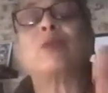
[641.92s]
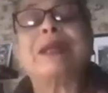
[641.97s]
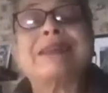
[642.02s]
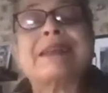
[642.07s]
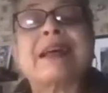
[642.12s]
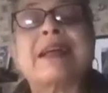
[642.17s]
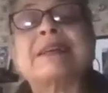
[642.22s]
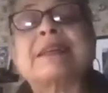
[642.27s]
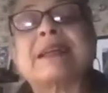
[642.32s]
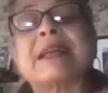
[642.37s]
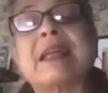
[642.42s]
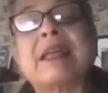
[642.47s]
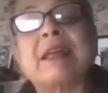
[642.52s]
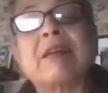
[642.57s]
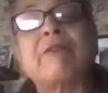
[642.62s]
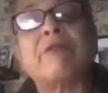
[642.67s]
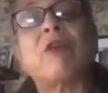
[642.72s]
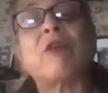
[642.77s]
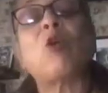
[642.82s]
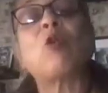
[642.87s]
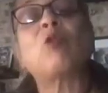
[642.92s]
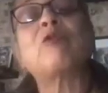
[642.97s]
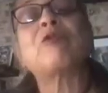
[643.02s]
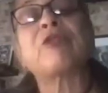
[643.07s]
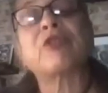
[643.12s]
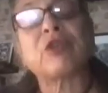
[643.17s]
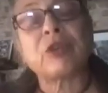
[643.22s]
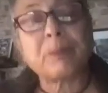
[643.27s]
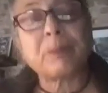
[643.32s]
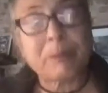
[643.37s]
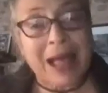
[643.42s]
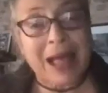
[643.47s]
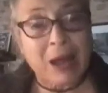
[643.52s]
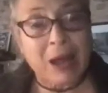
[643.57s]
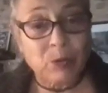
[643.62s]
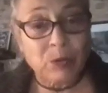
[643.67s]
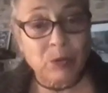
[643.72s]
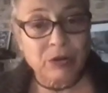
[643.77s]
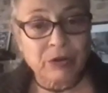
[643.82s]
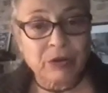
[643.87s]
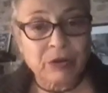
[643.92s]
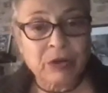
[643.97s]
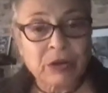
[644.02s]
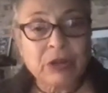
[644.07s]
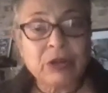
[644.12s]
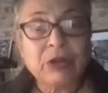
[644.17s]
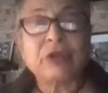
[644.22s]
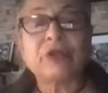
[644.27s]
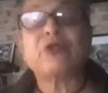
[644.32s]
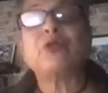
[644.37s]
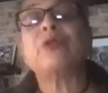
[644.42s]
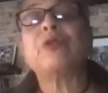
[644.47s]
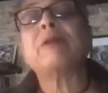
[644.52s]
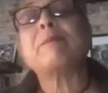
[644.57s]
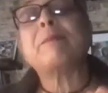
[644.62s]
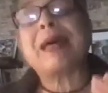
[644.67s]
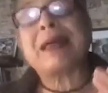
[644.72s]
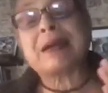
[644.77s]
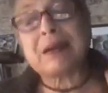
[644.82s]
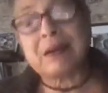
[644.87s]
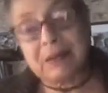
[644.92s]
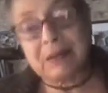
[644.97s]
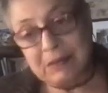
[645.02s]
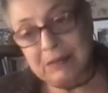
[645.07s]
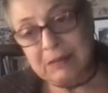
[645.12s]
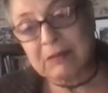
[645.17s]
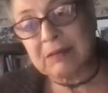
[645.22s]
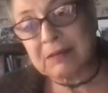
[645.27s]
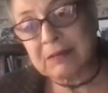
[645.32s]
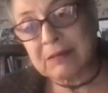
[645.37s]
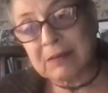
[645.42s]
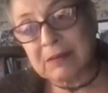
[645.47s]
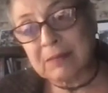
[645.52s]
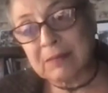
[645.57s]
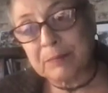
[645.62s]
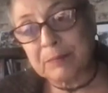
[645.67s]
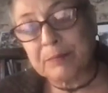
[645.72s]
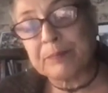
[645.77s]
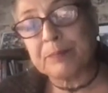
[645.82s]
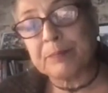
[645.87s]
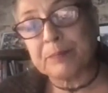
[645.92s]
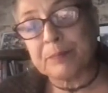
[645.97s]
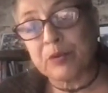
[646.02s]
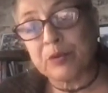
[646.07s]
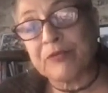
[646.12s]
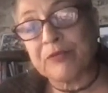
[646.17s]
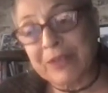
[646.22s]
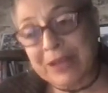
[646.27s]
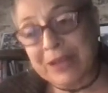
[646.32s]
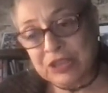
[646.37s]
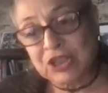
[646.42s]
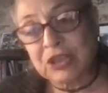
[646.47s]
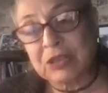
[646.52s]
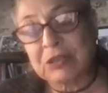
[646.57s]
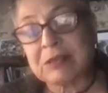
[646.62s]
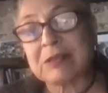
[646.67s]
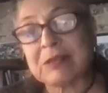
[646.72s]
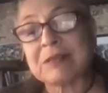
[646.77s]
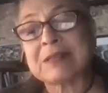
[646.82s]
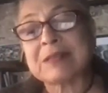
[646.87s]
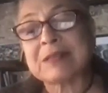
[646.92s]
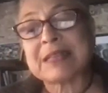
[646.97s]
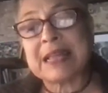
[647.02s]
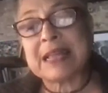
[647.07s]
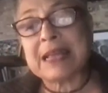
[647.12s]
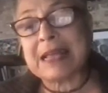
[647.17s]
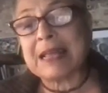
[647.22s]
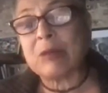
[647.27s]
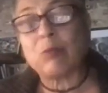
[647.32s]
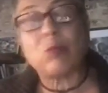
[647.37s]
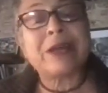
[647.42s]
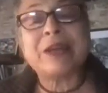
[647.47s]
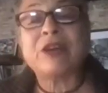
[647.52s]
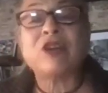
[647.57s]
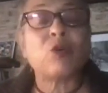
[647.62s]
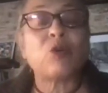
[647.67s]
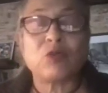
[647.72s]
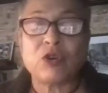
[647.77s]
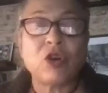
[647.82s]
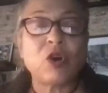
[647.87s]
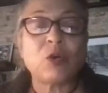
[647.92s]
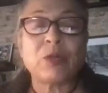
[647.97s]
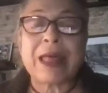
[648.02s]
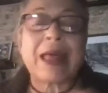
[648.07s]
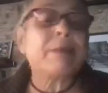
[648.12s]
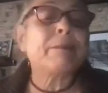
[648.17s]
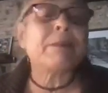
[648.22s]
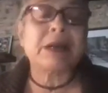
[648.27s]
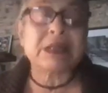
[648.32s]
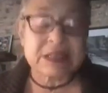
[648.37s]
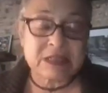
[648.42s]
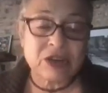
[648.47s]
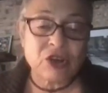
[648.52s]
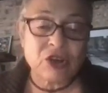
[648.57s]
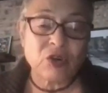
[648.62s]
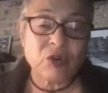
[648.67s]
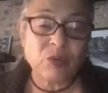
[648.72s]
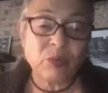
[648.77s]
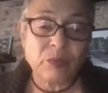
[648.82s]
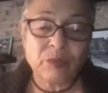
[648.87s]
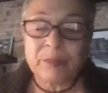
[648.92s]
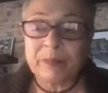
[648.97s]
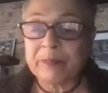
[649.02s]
tend to give over power to the medical professionals, thinking we don't know, they must know.